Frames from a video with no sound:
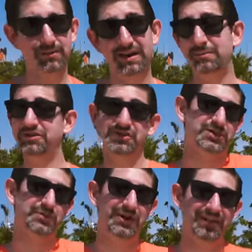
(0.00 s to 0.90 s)
limit it. But it's
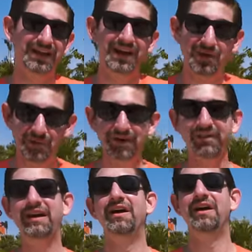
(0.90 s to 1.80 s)
just a really,
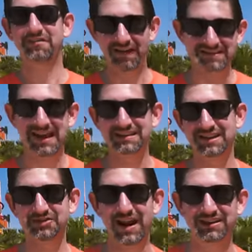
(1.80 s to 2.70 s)
really
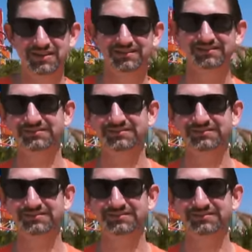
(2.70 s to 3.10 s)
fantastic attraction.